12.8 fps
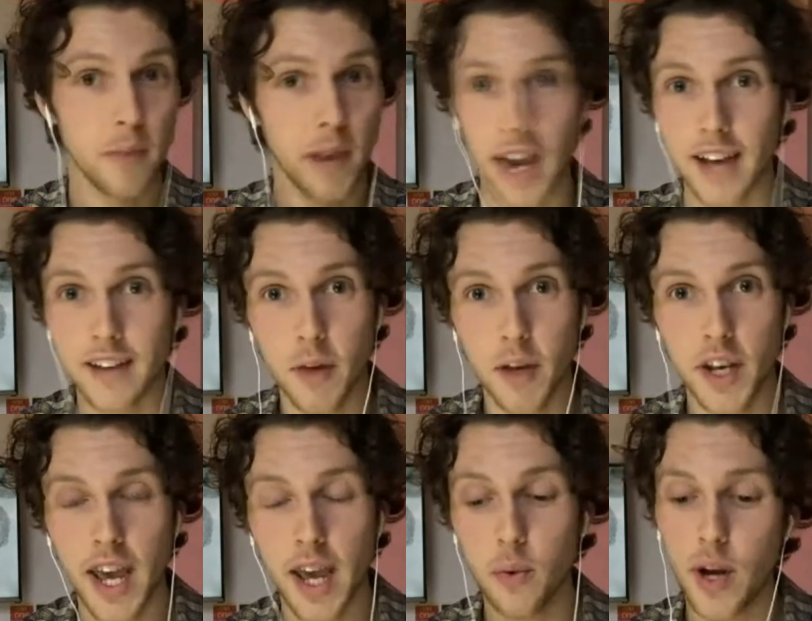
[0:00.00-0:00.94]
Last
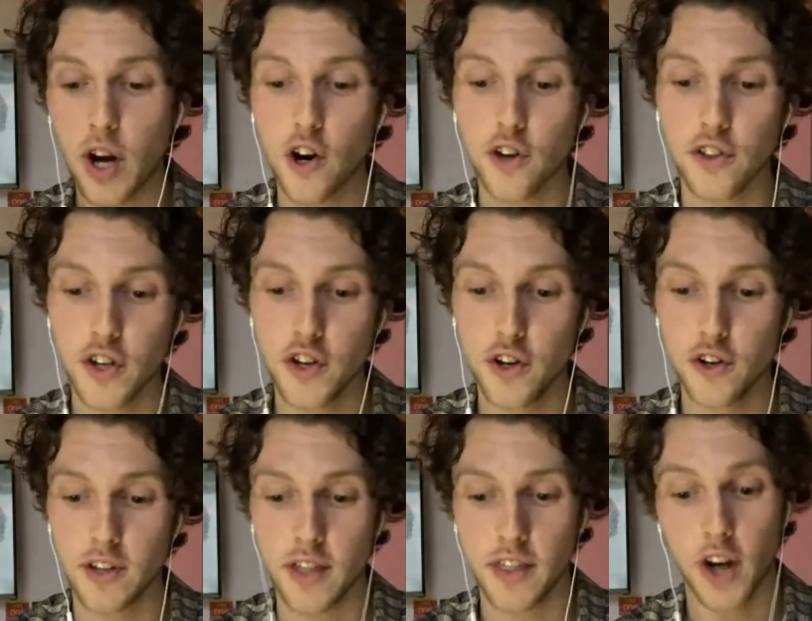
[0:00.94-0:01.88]
Monday, we heard the
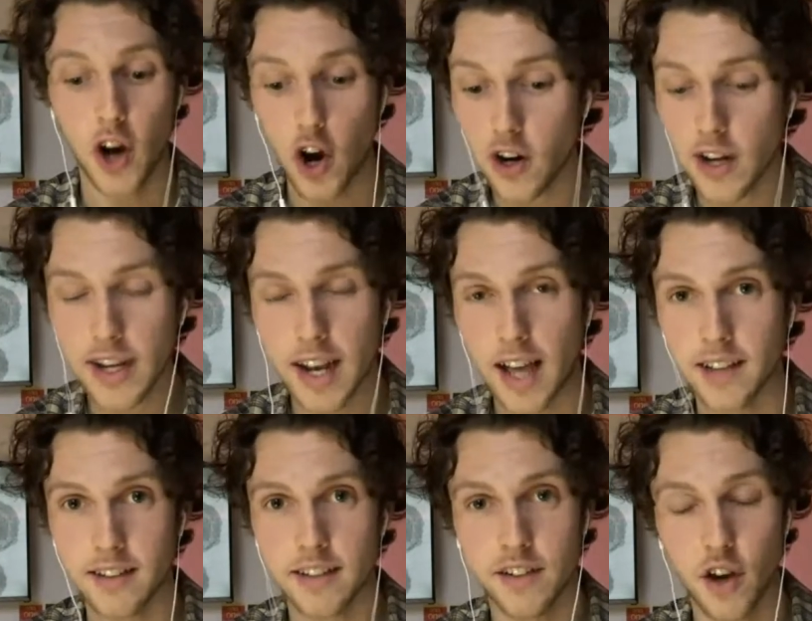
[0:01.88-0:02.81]
news that early
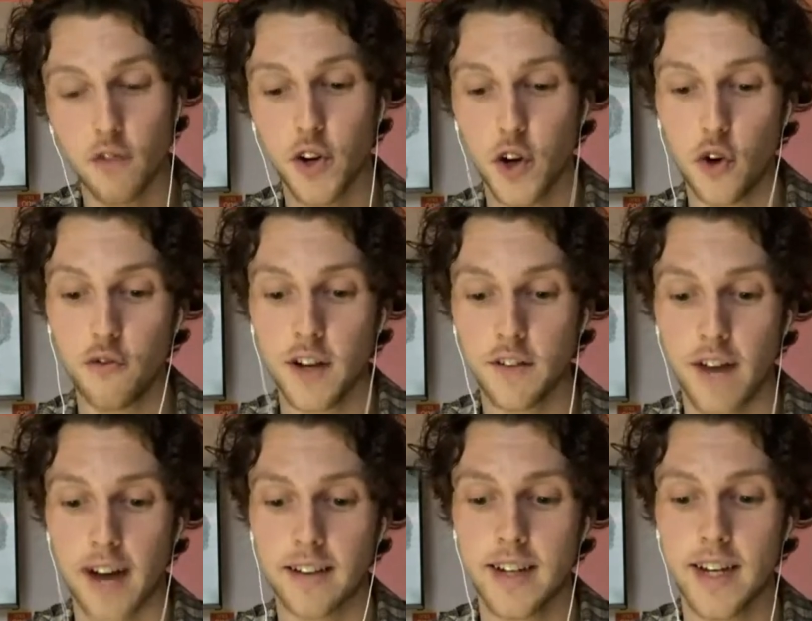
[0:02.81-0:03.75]
analysis of a COVID
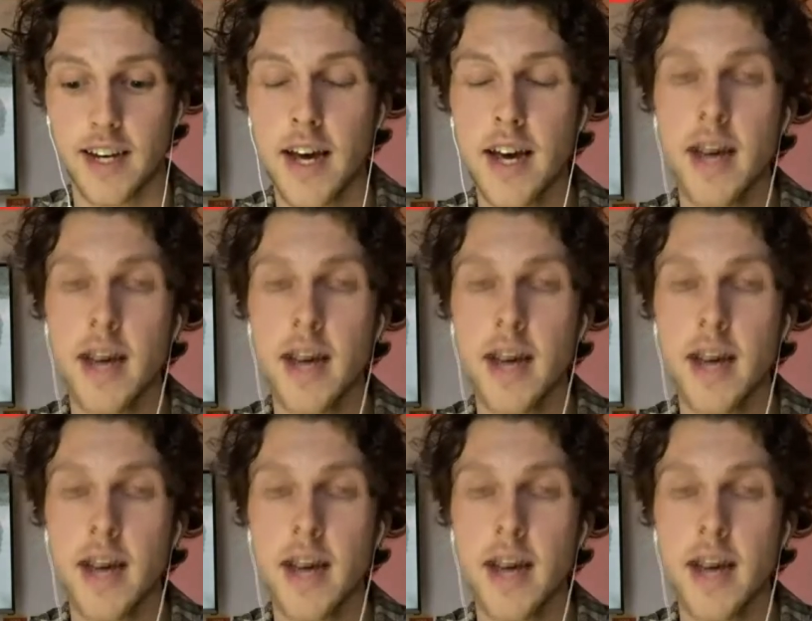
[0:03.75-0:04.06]
vaccine